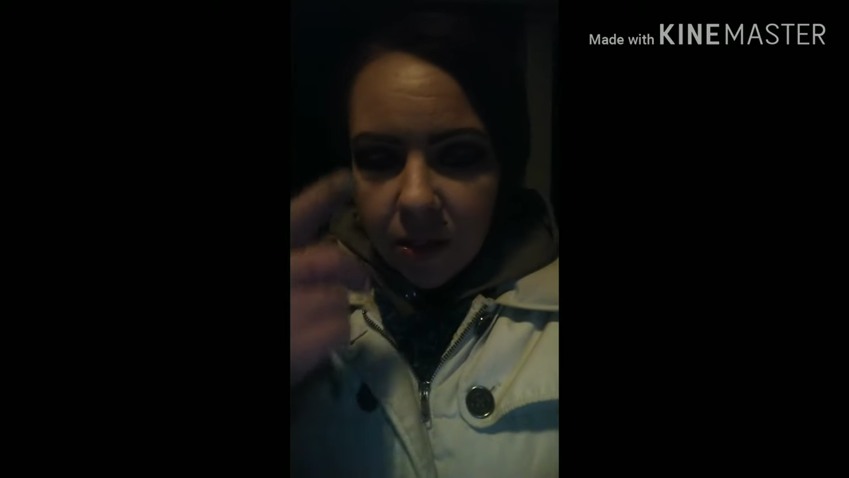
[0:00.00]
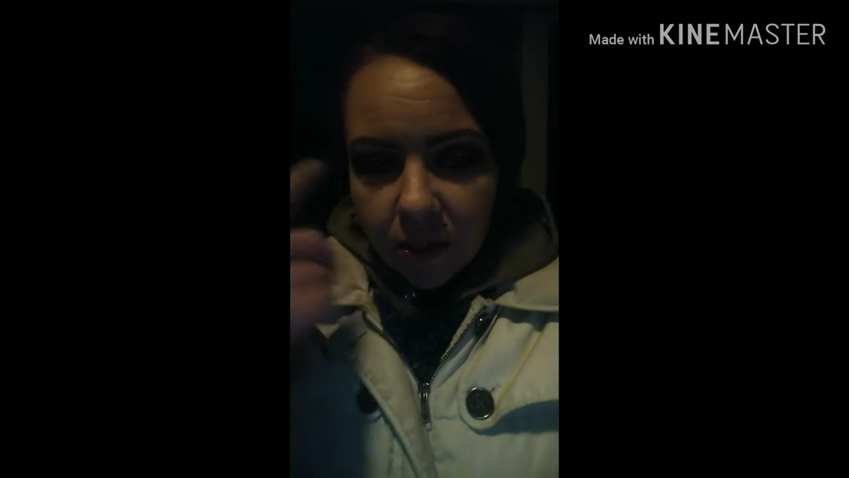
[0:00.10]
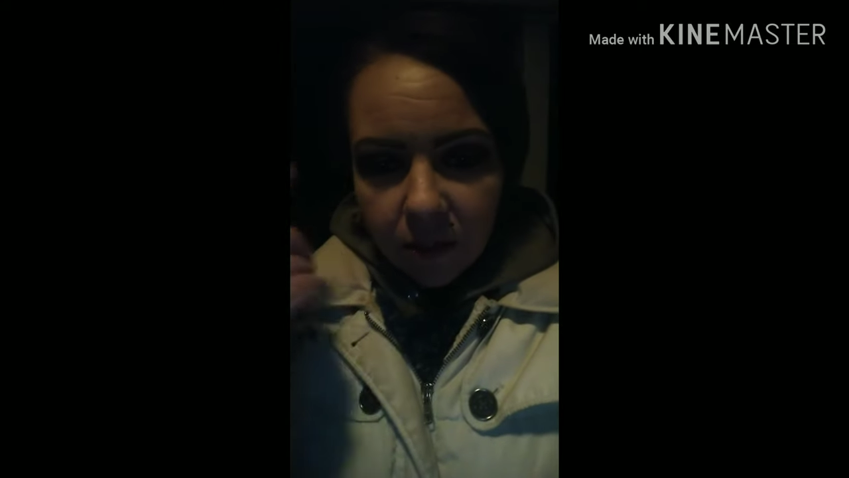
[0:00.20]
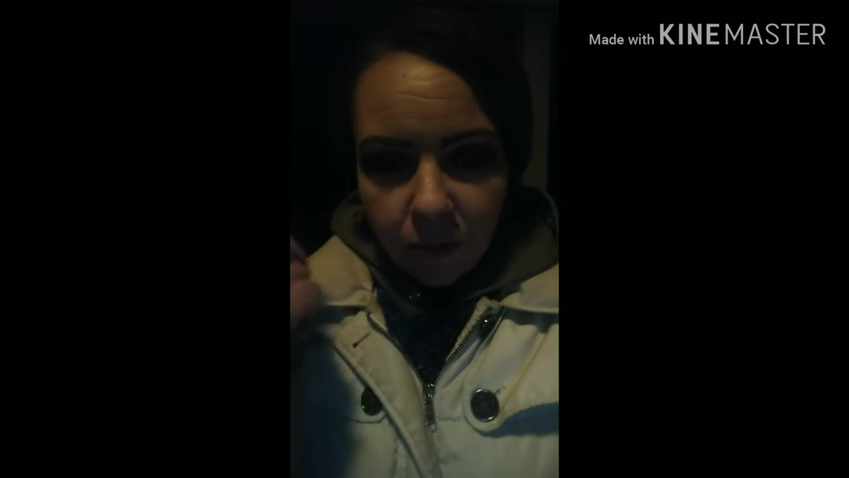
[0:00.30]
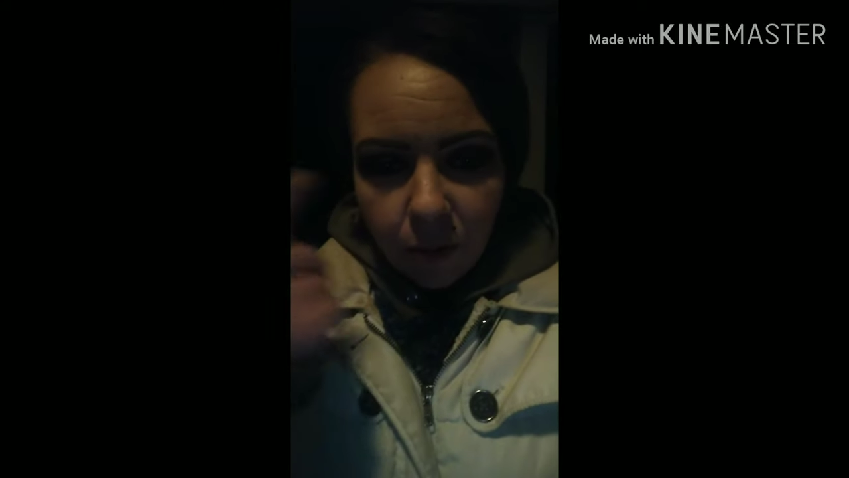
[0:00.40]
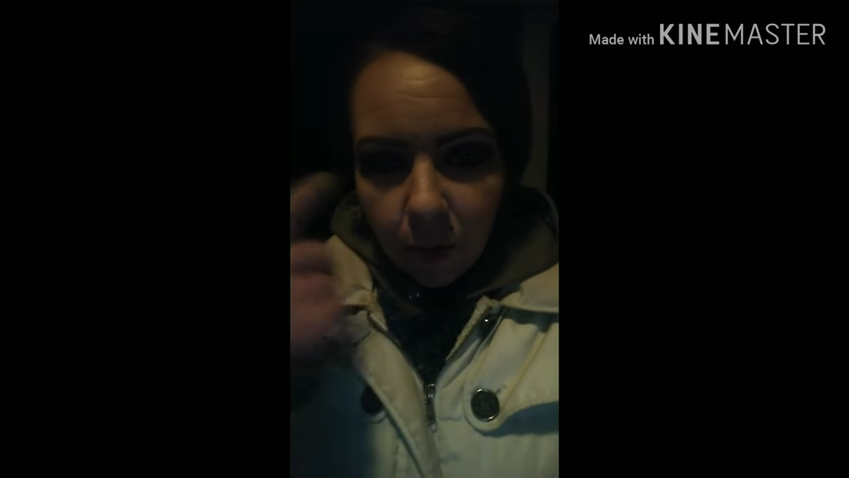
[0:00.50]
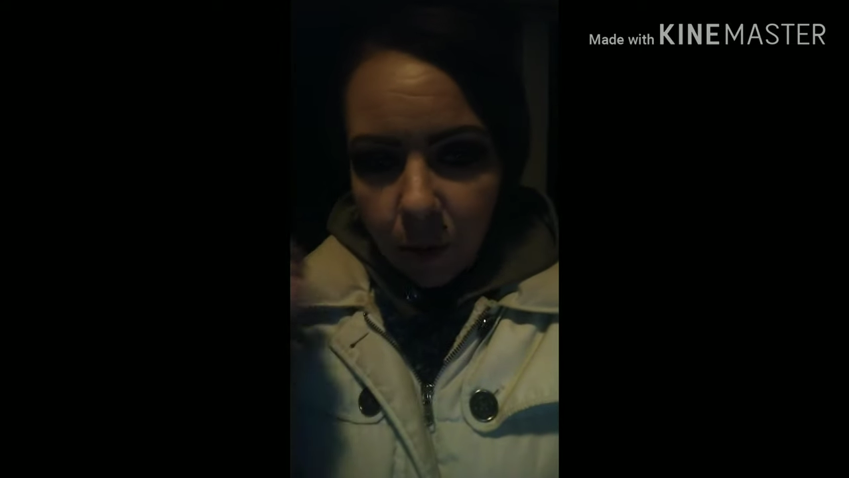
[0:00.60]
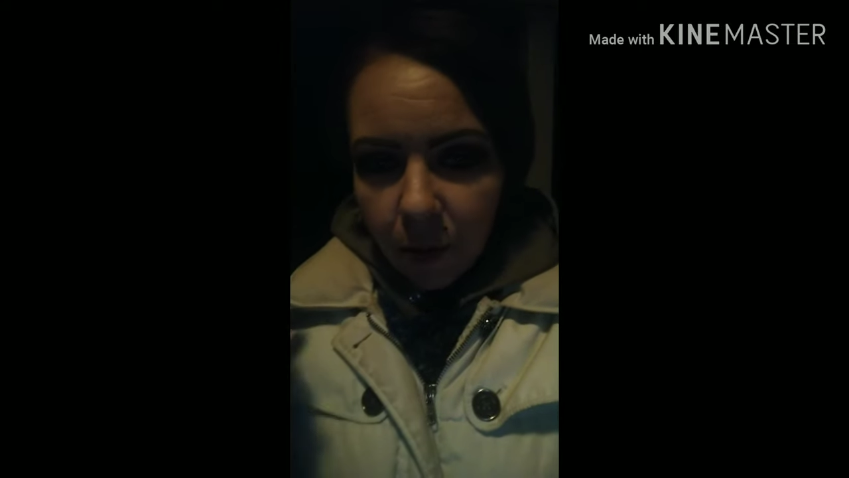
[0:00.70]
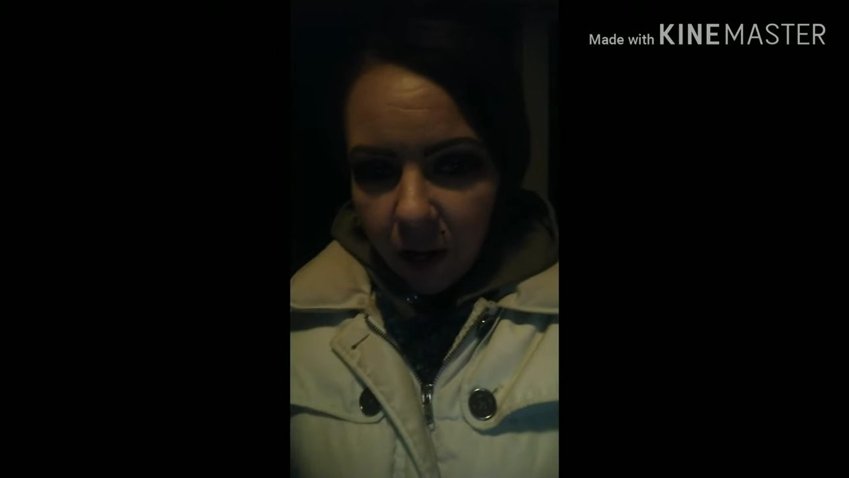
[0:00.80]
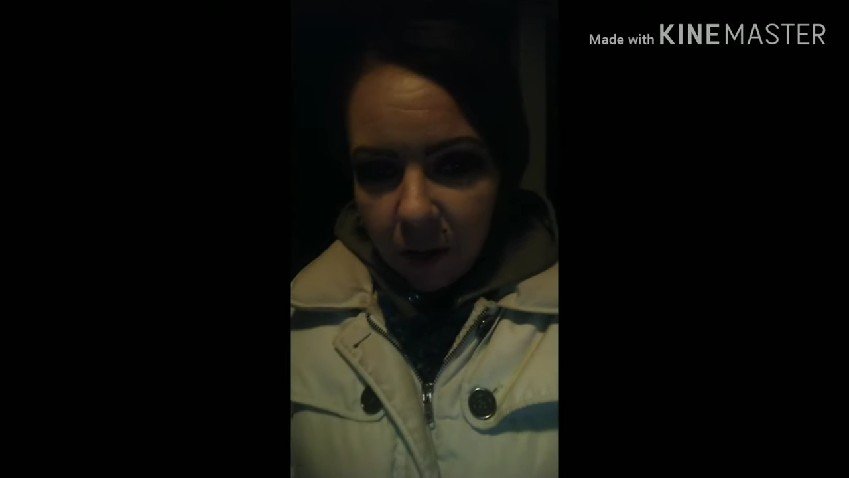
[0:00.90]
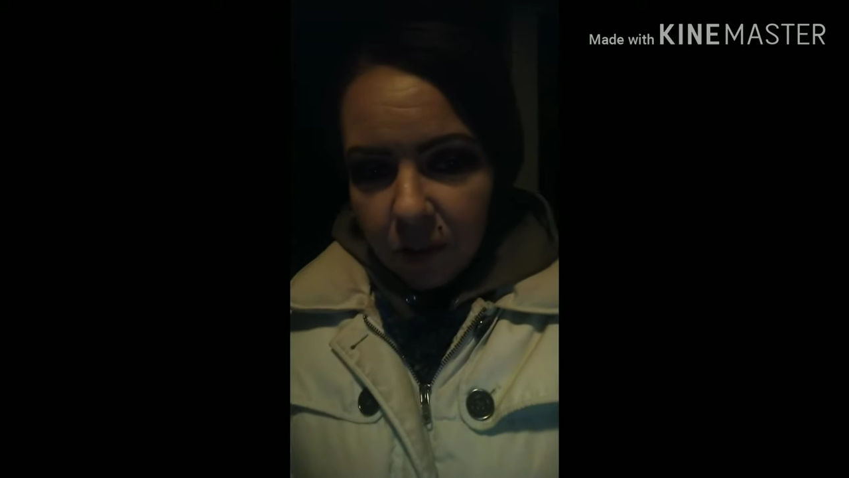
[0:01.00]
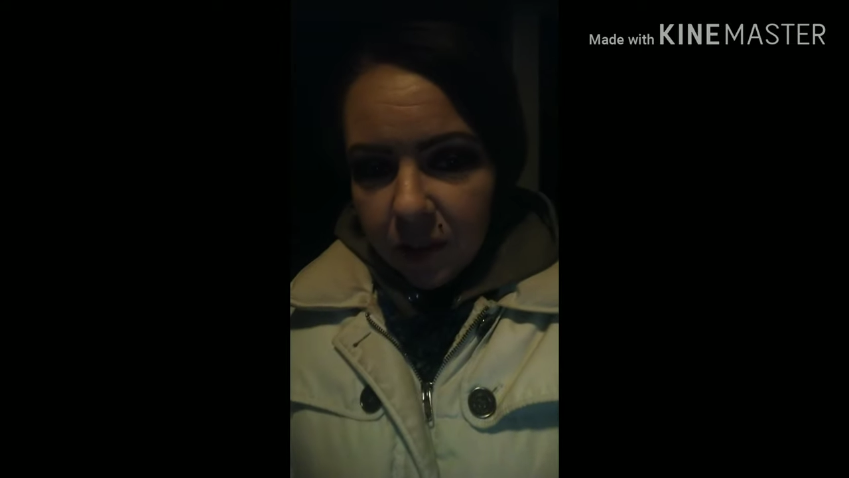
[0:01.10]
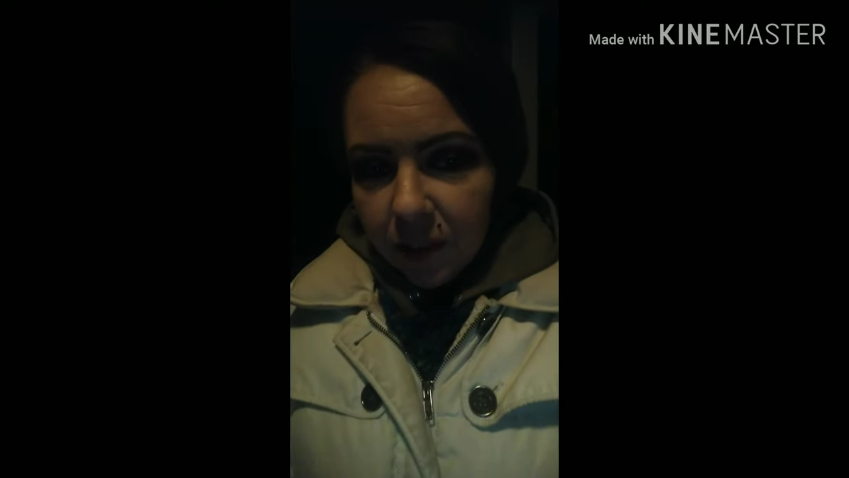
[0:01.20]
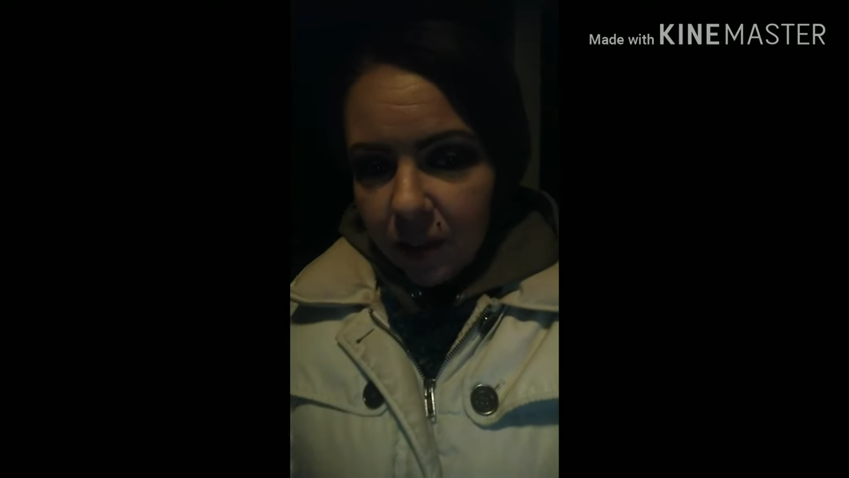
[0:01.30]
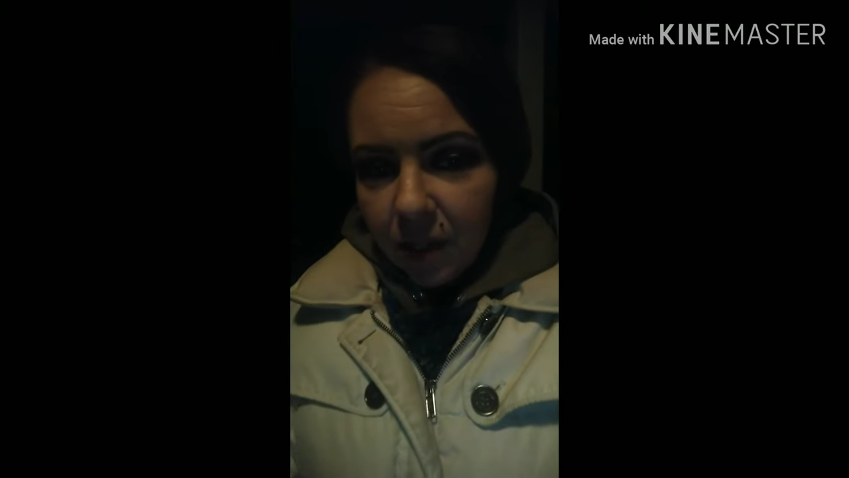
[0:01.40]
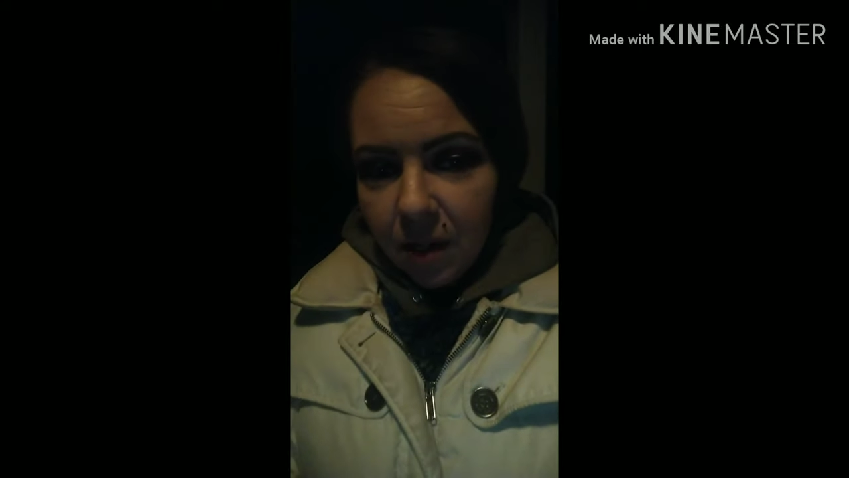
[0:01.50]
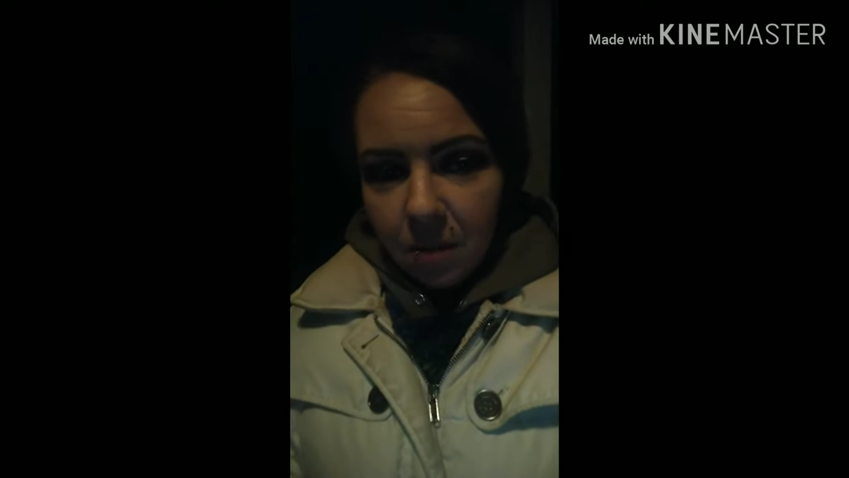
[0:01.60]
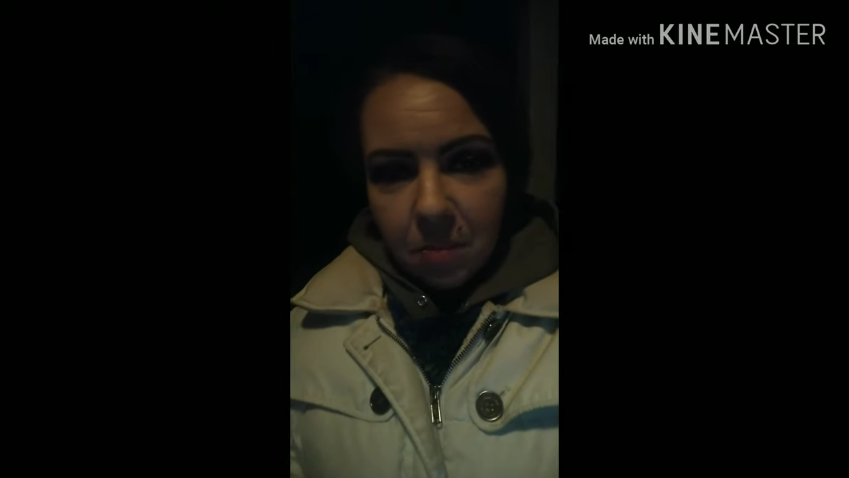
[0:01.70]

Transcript: did throw an eye on today.